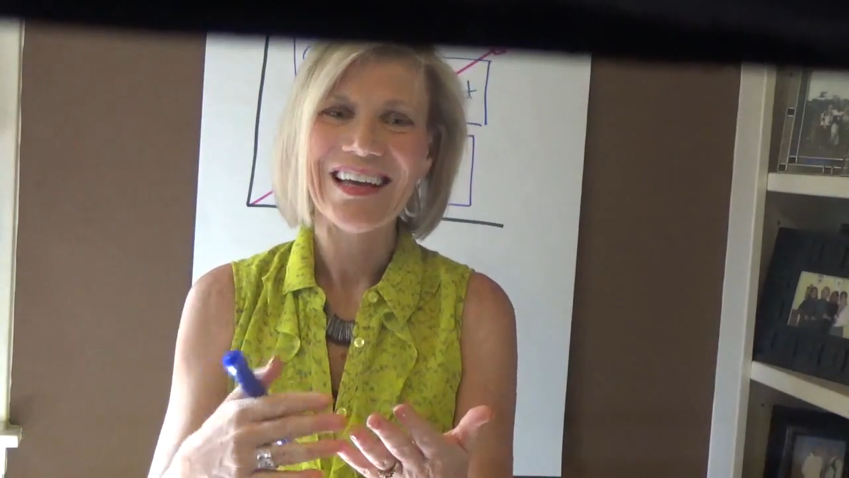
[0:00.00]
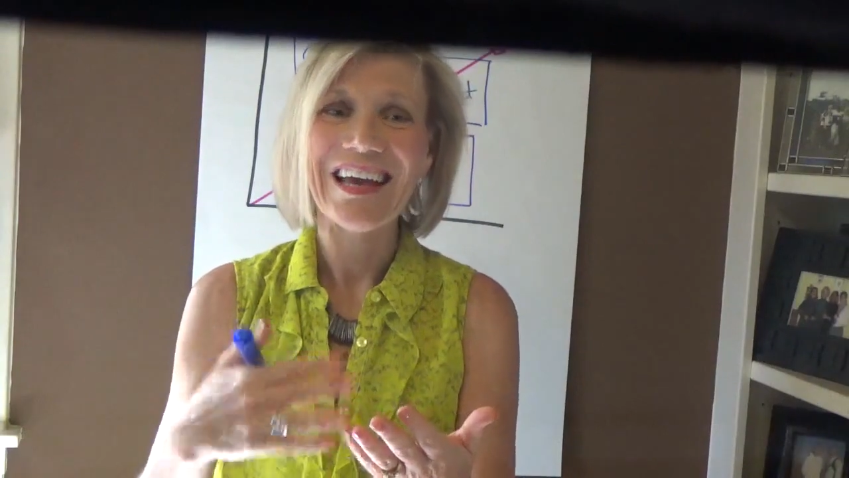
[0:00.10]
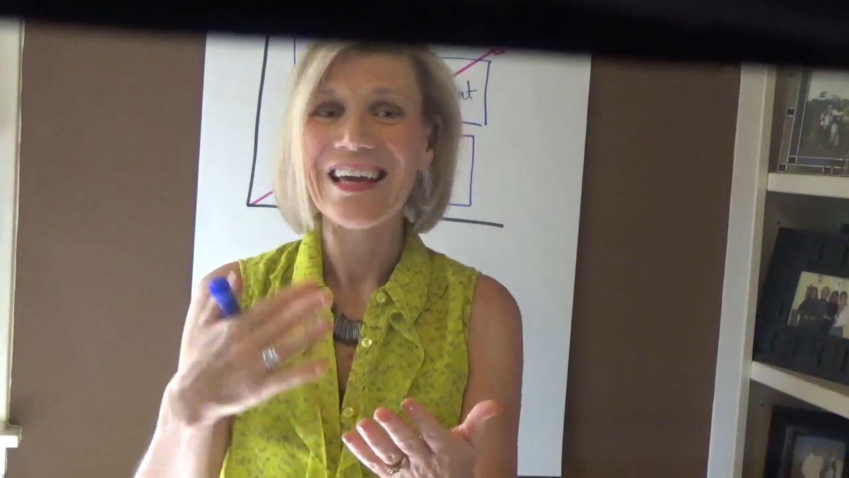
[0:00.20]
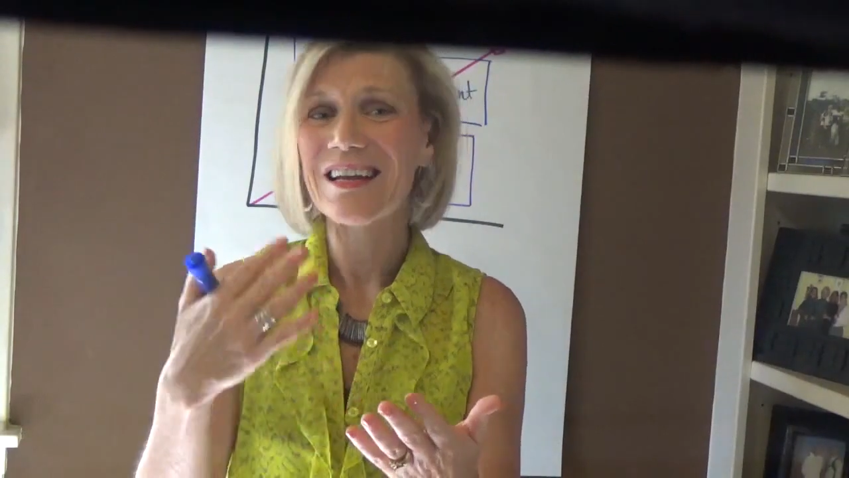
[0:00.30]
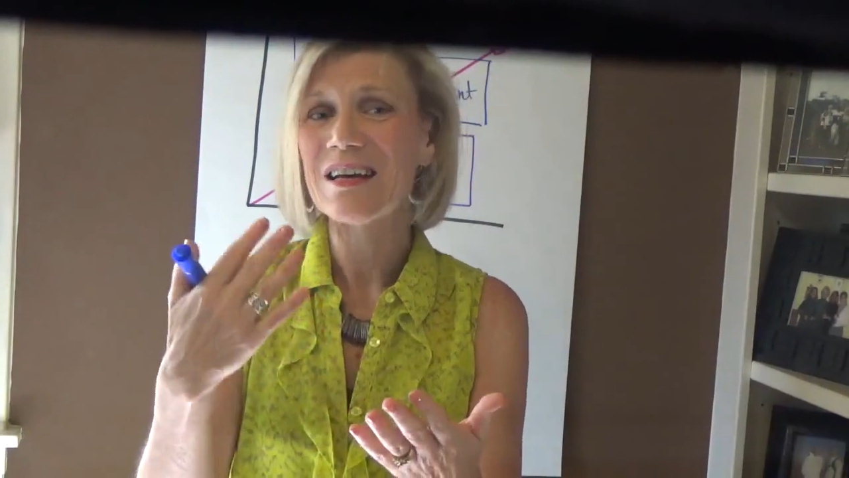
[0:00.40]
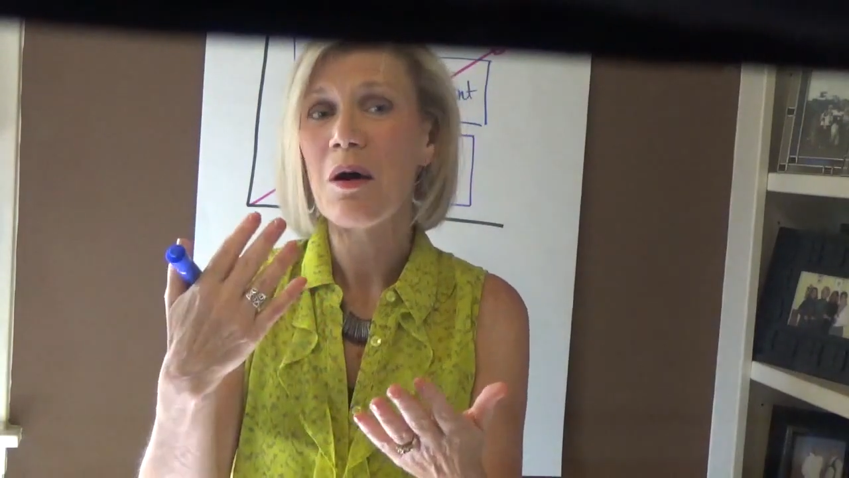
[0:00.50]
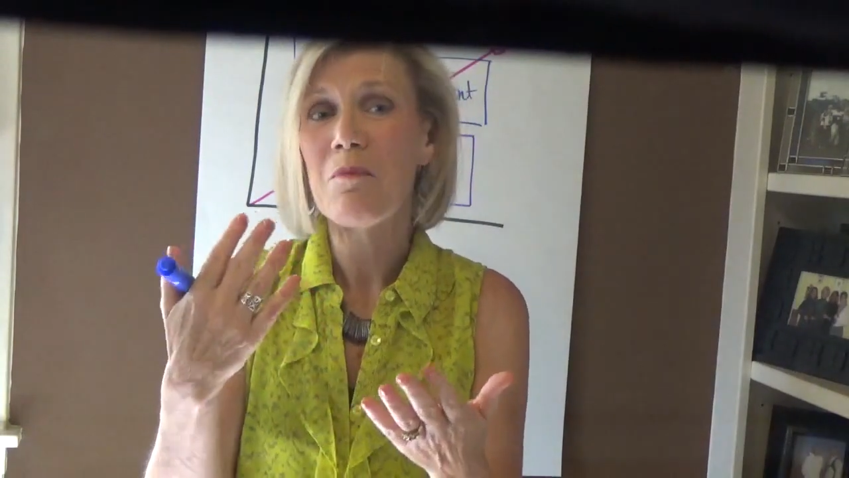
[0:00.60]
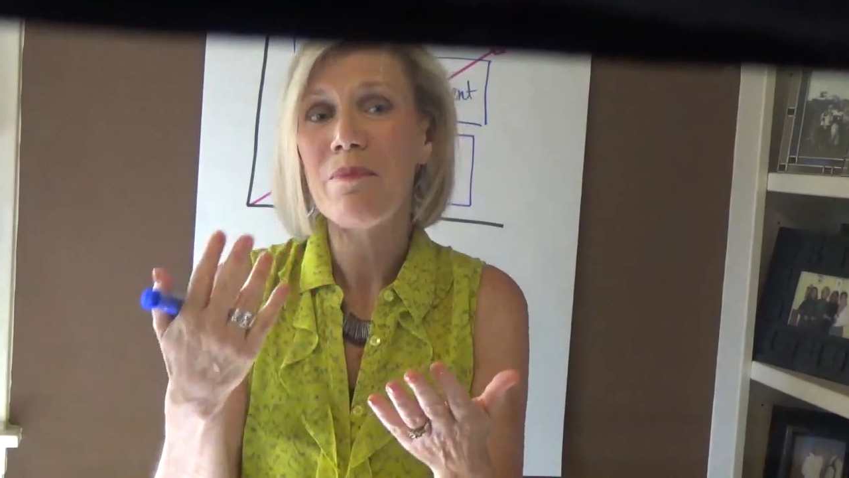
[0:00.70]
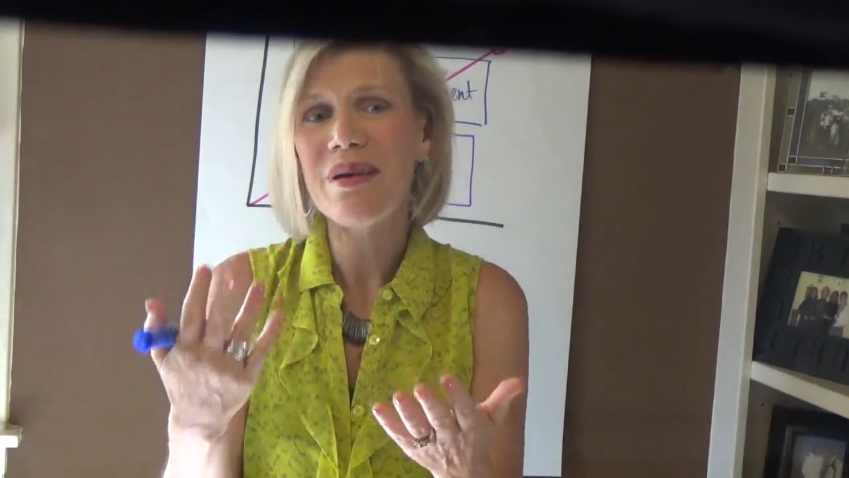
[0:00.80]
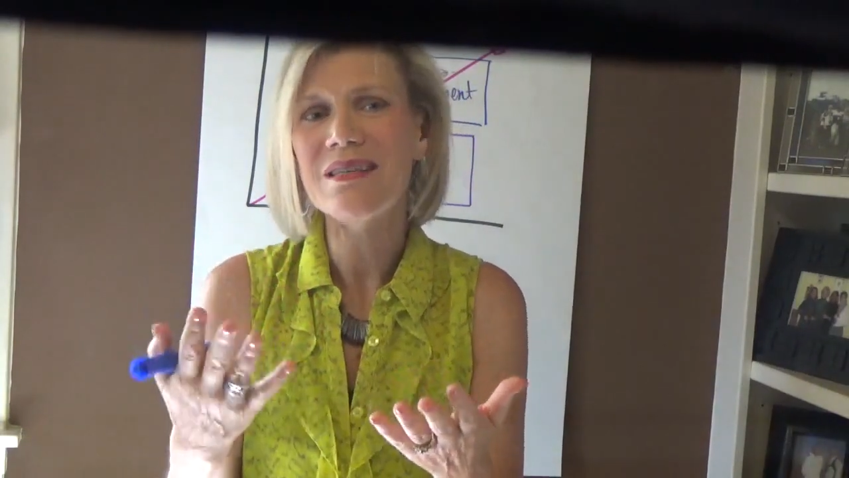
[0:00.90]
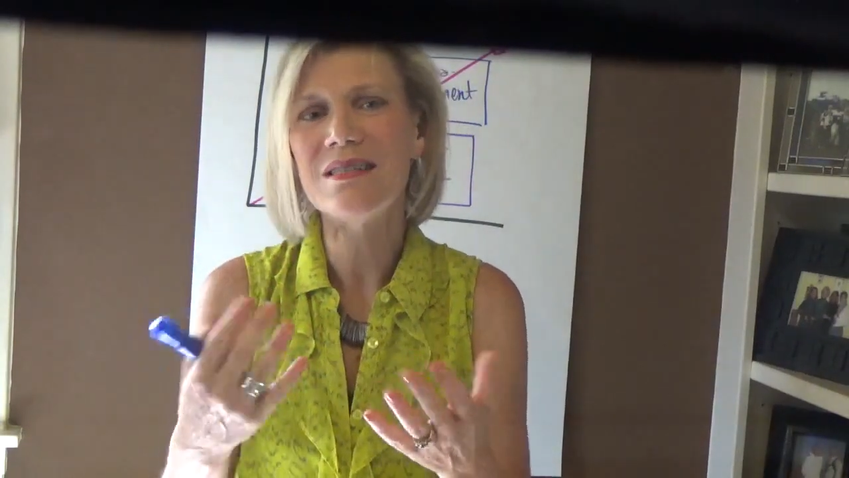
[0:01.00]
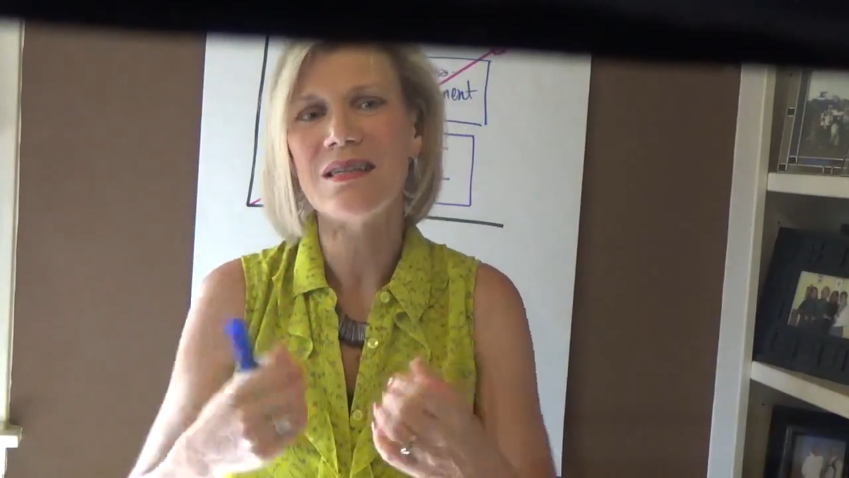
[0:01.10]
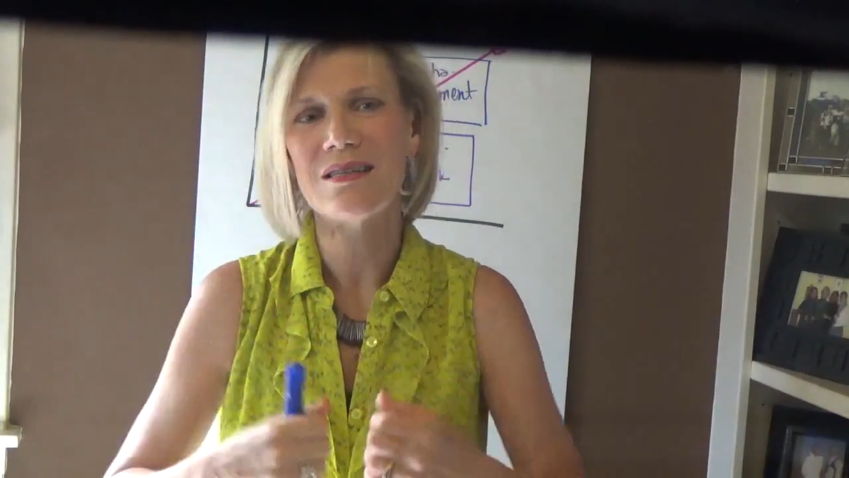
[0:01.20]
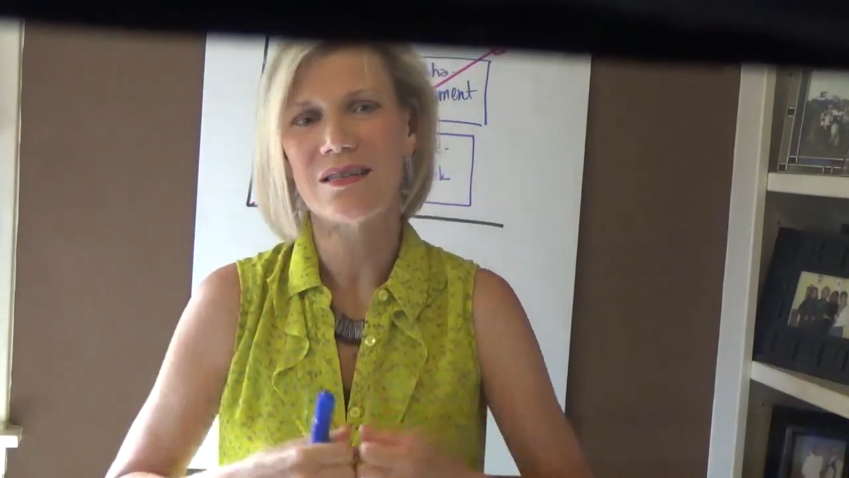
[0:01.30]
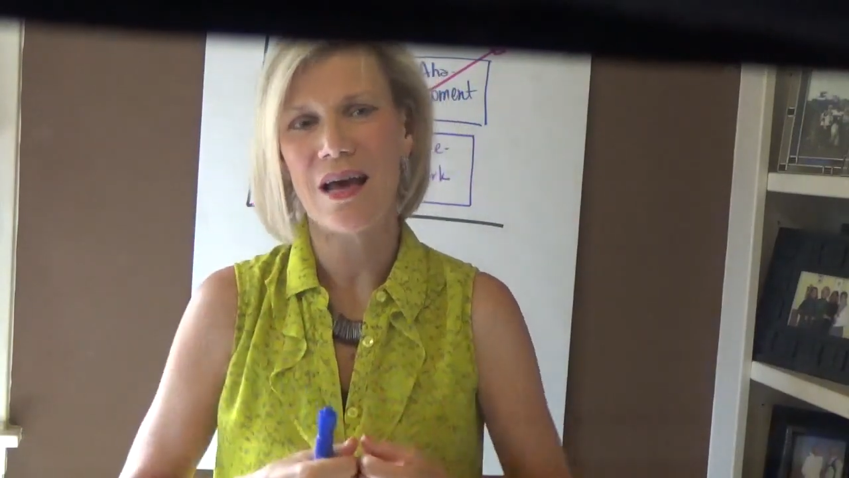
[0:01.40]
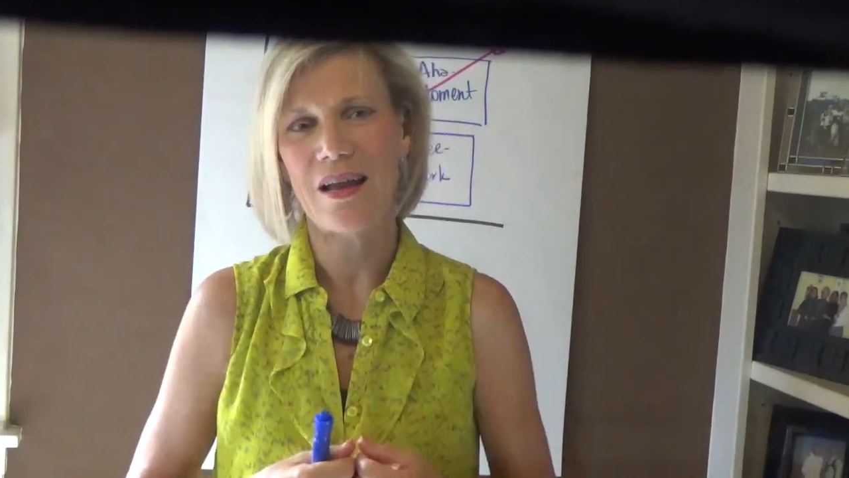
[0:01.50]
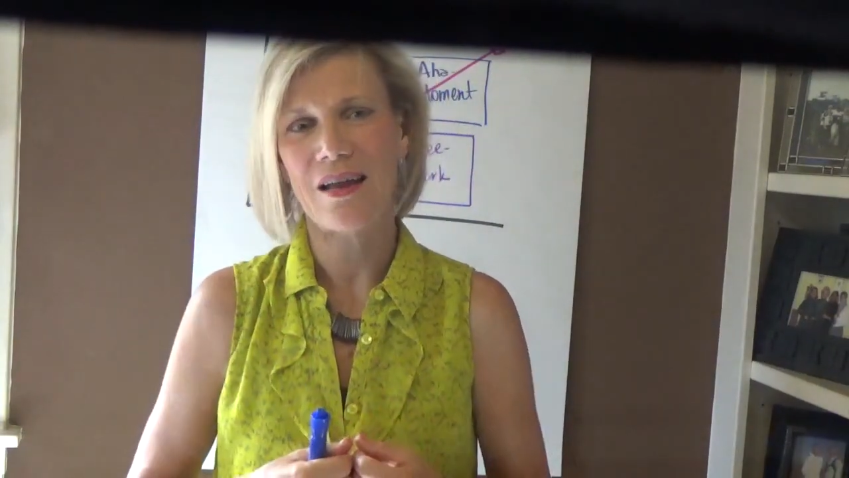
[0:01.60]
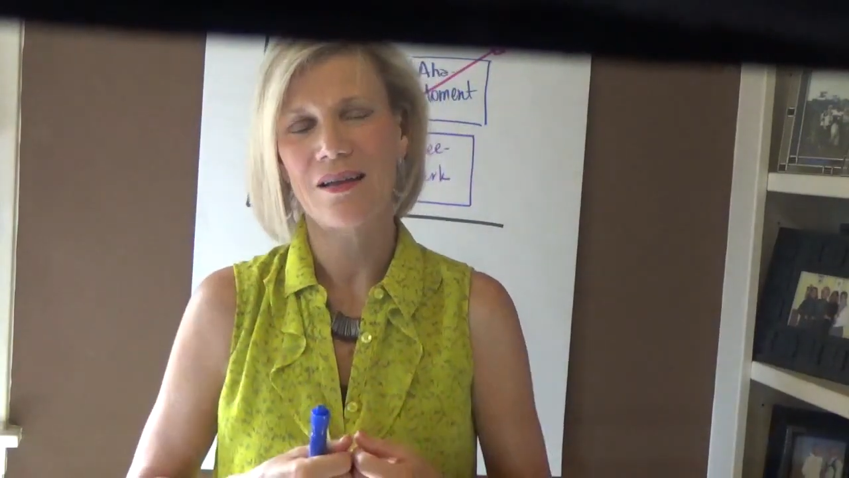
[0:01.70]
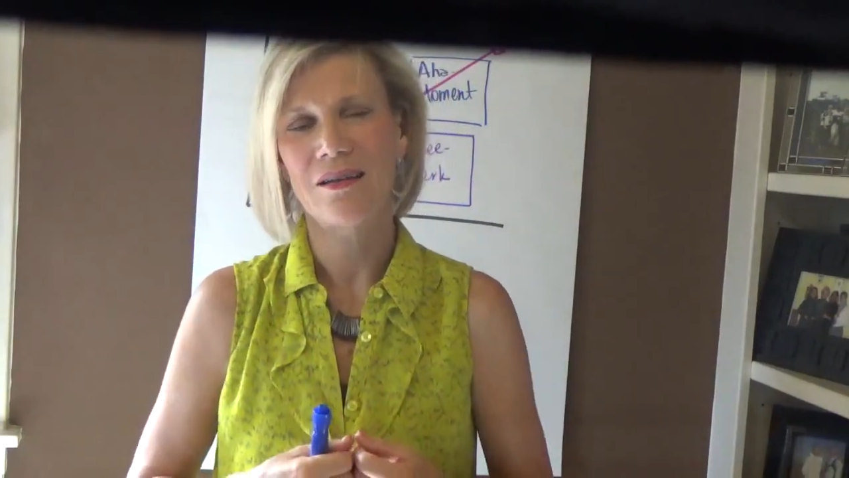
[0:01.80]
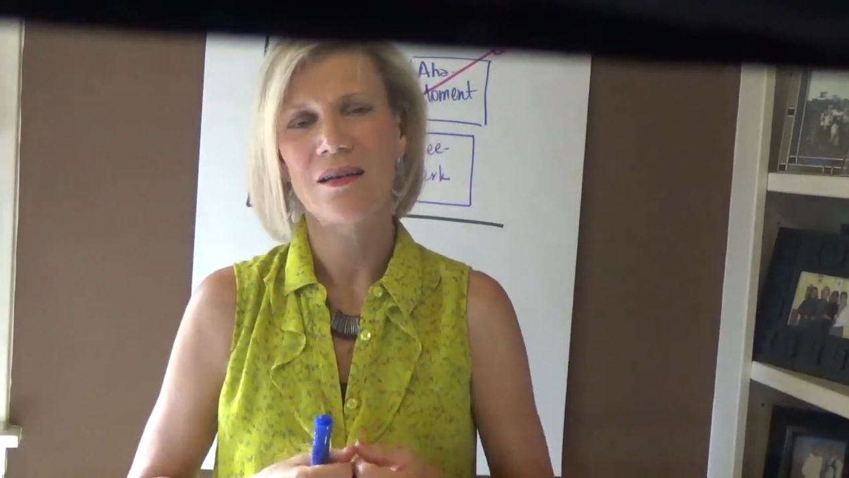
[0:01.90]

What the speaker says: in a business setting